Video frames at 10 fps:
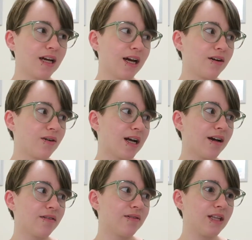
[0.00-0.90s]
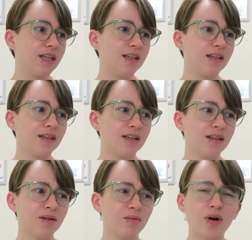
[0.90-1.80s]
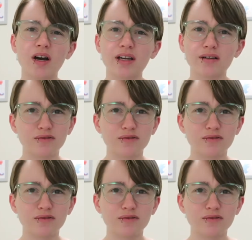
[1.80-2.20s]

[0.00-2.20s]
I don't have the pocket